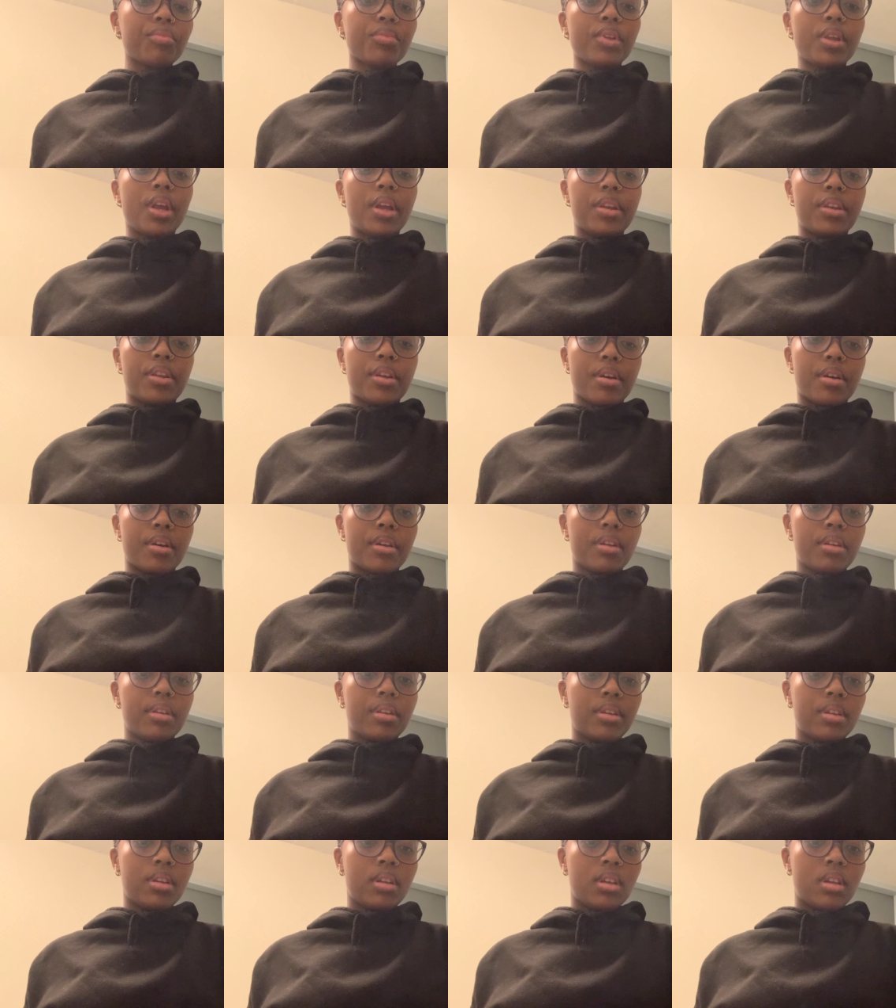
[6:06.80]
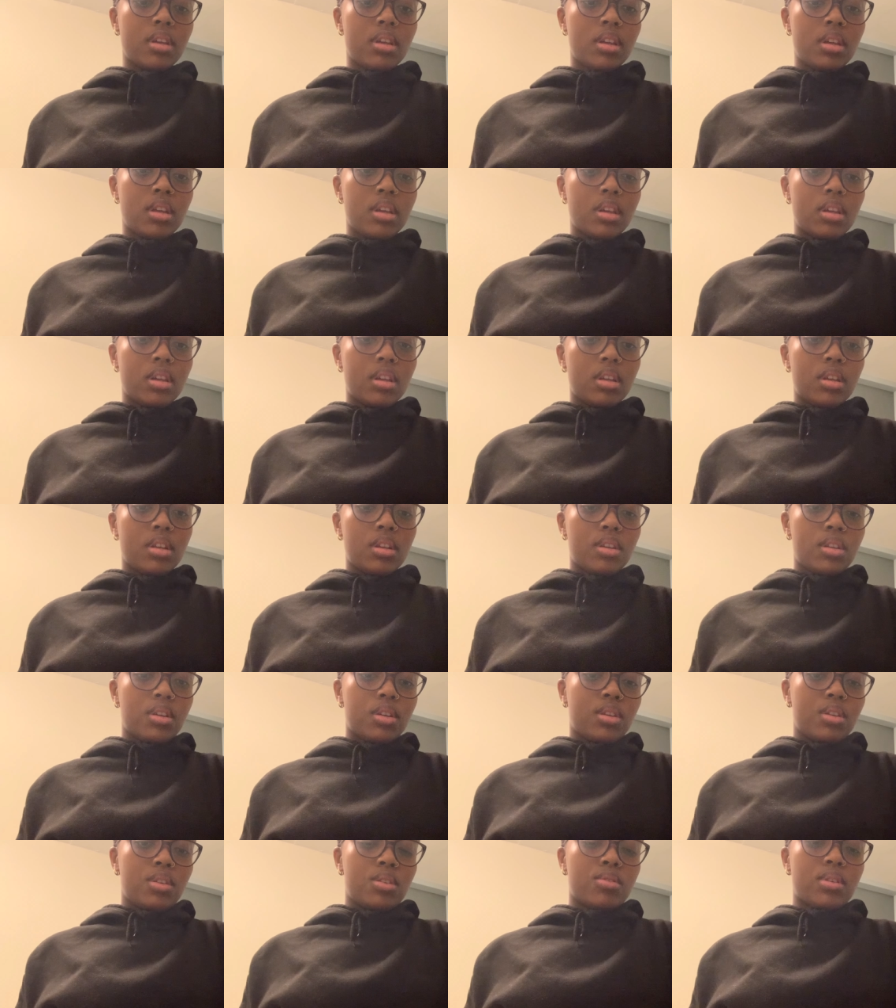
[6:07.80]
Yeah.
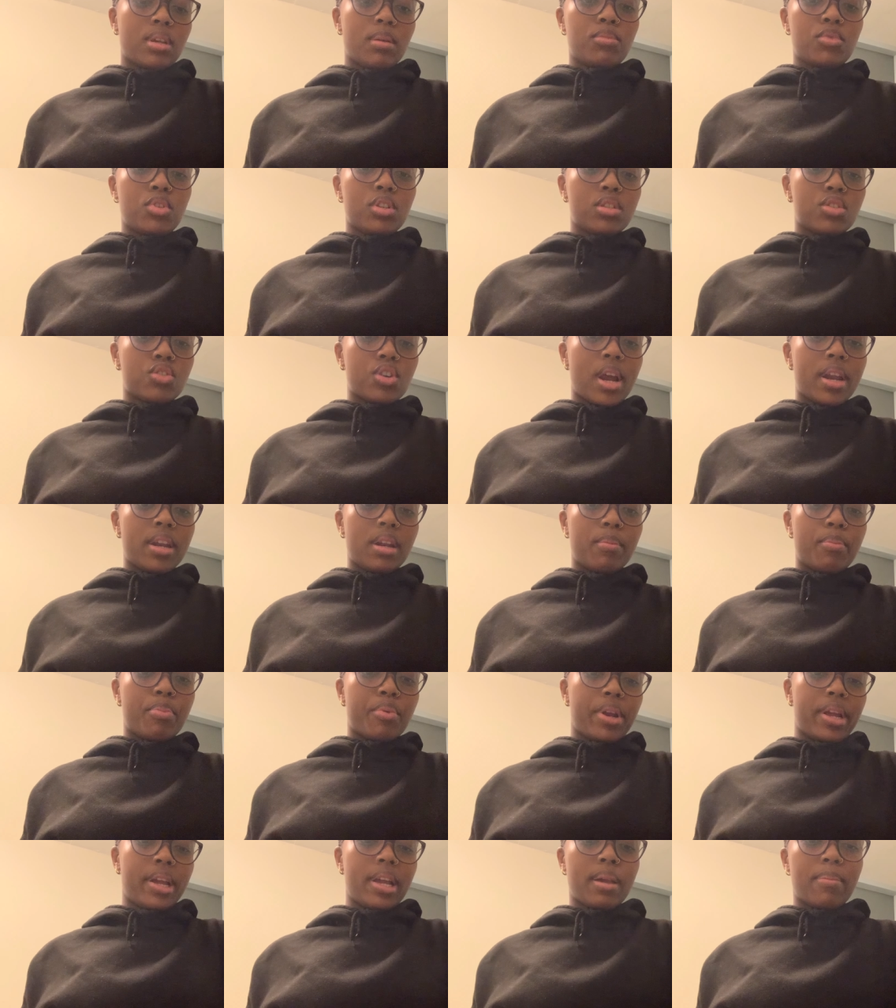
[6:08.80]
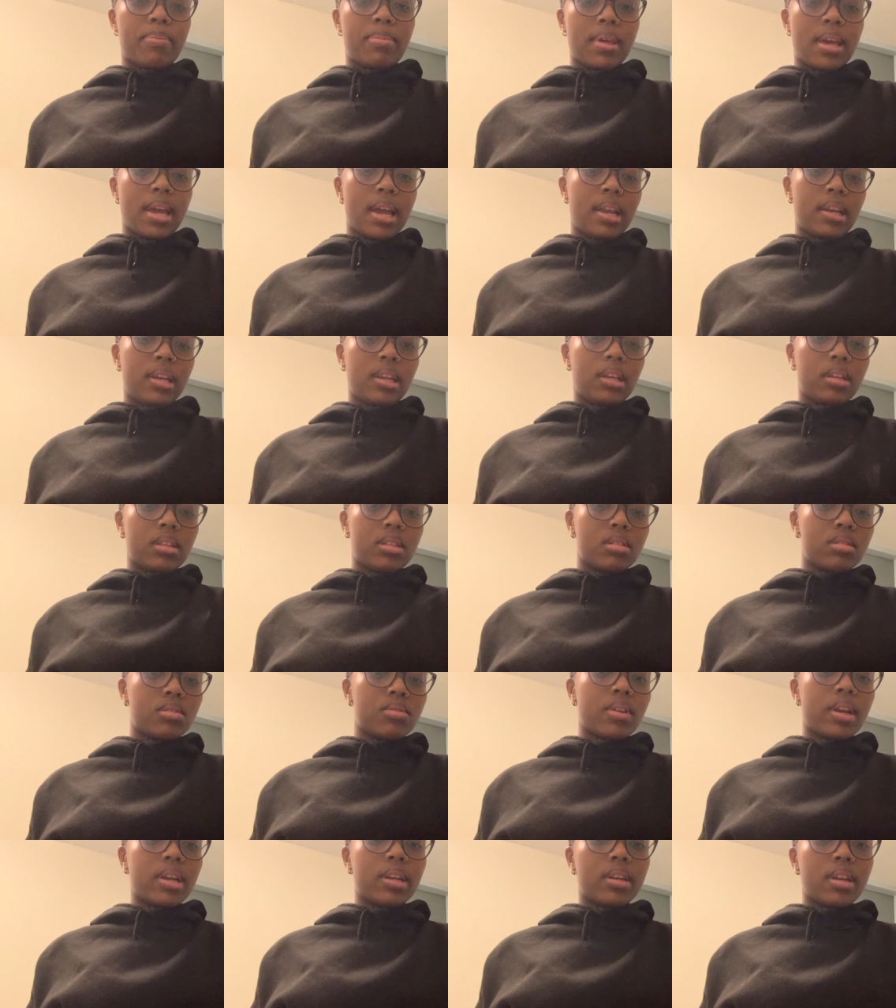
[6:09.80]
So I'm just trying to break up the onions
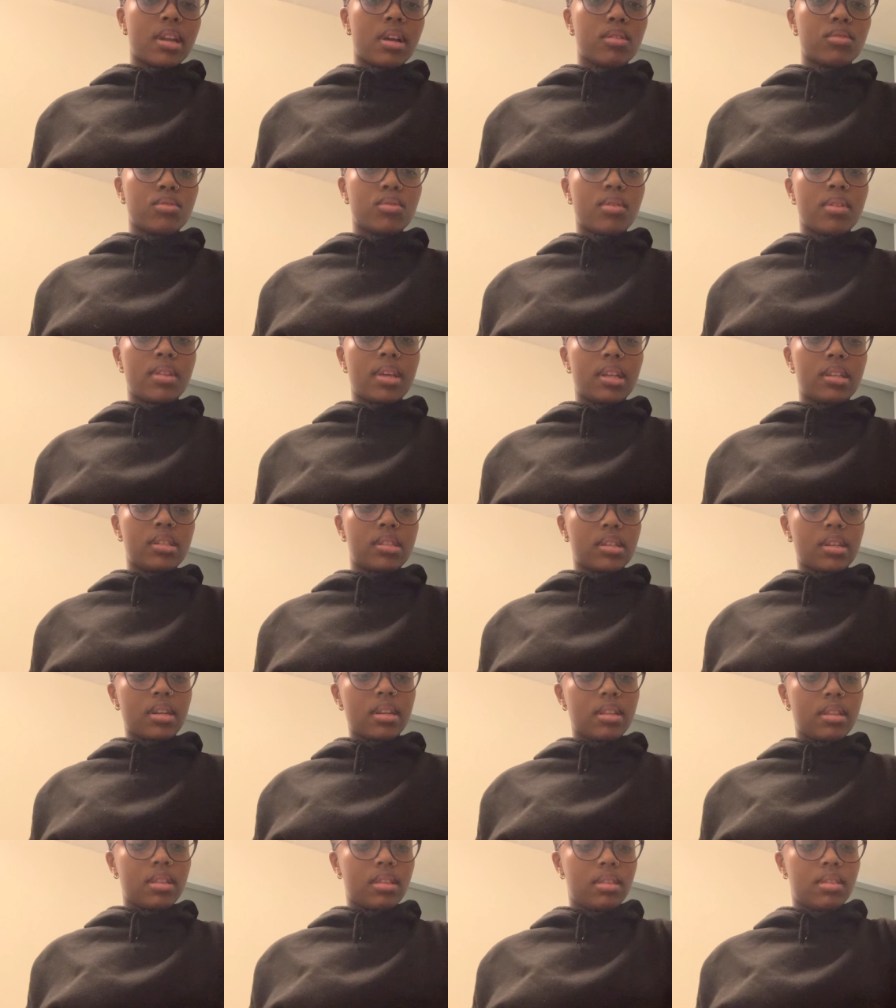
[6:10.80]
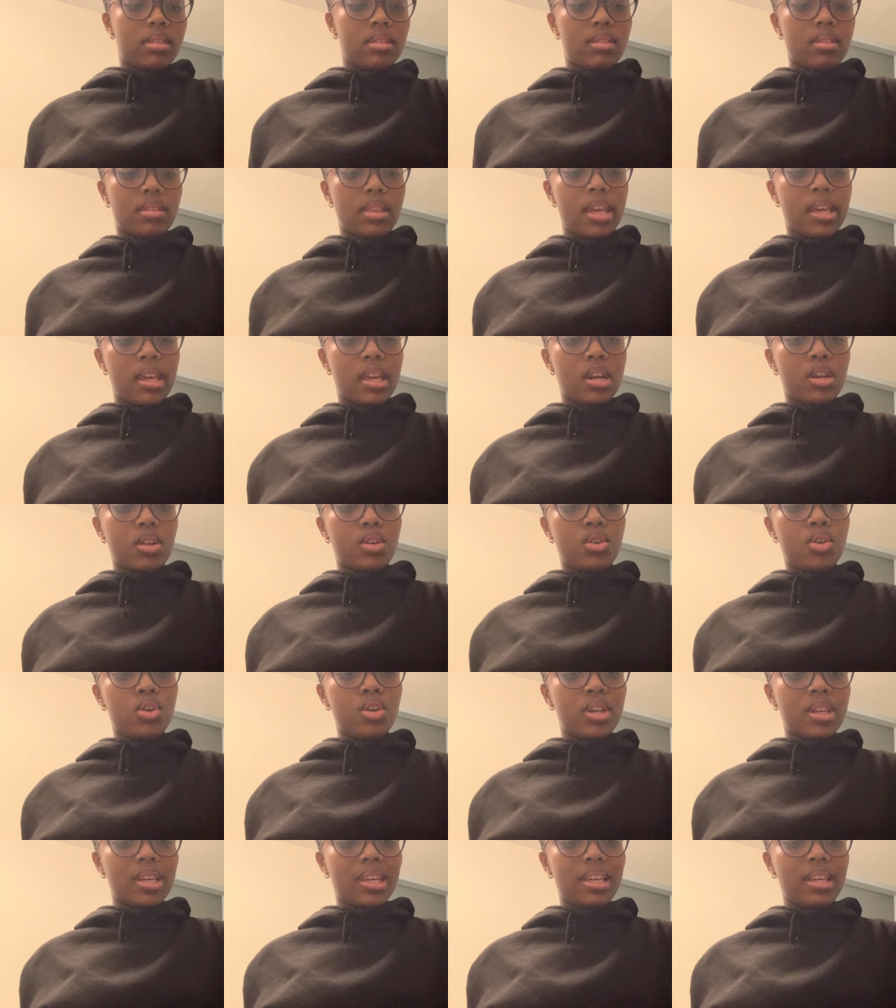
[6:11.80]
right now so that they can
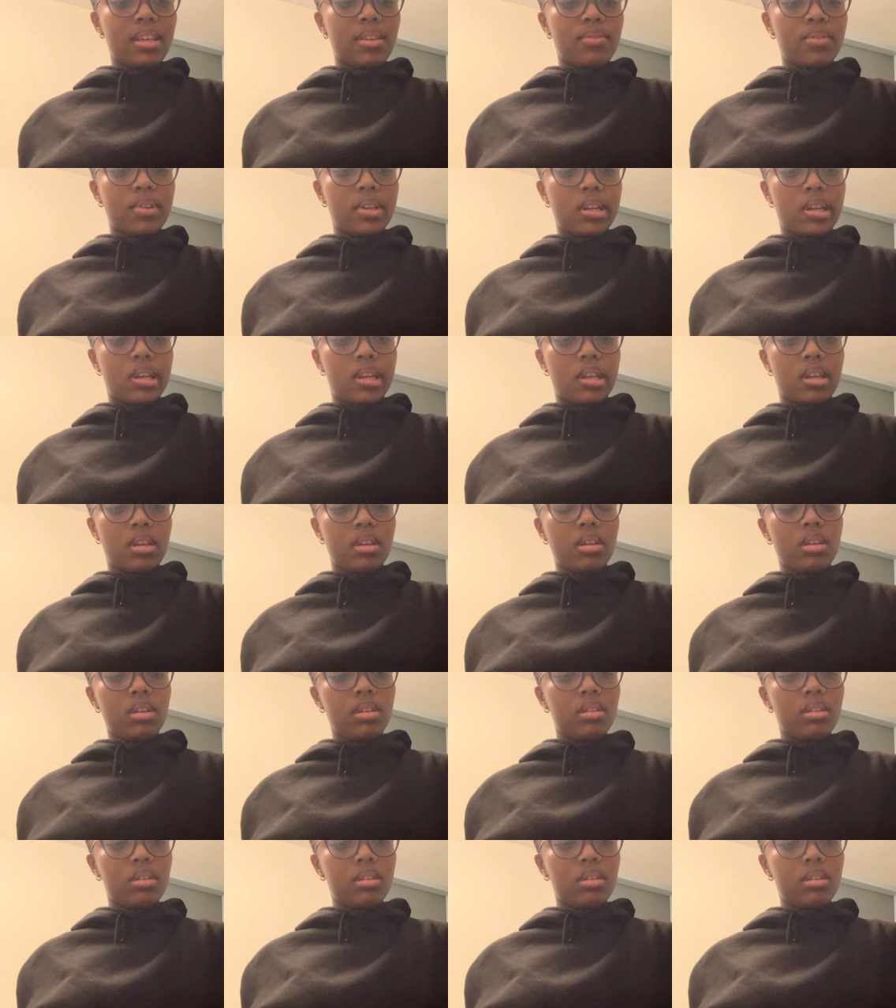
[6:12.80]
cook evenly.